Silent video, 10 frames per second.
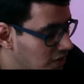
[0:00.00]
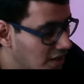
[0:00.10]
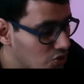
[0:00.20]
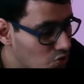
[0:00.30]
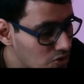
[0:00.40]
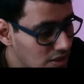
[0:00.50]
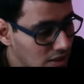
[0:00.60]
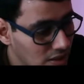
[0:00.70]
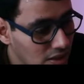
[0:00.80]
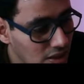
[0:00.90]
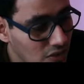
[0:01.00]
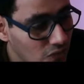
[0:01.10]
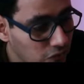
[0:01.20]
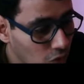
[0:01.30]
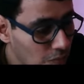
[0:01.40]
using
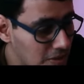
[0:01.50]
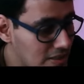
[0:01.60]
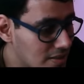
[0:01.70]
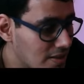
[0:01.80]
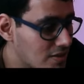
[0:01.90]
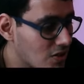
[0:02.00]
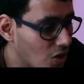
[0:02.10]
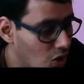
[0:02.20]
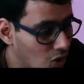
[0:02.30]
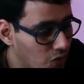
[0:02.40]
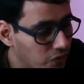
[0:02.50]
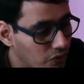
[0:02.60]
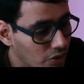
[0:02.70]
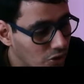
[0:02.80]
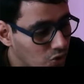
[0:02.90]
4 pieces of
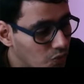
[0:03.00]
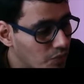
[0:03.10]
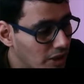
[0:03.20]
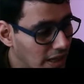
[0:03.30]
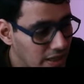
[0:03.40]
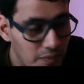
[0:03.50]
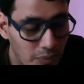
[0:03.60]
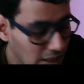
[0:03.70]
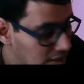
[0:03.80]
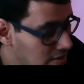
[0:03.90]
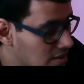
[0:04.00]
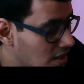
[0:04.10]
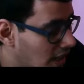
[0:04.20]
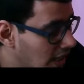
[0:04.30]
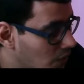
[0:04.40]
Gloom Guide Prize.
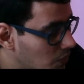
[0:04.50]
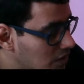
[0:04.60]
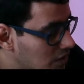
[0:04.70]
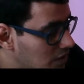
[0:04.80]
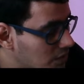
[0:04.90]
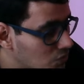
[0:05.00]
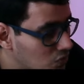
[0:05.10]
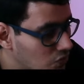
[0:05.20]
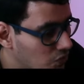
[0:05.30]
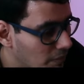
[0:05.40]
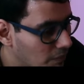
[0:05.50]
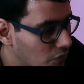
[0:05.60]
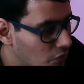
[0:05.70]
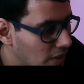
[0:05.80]
I'll quickly move my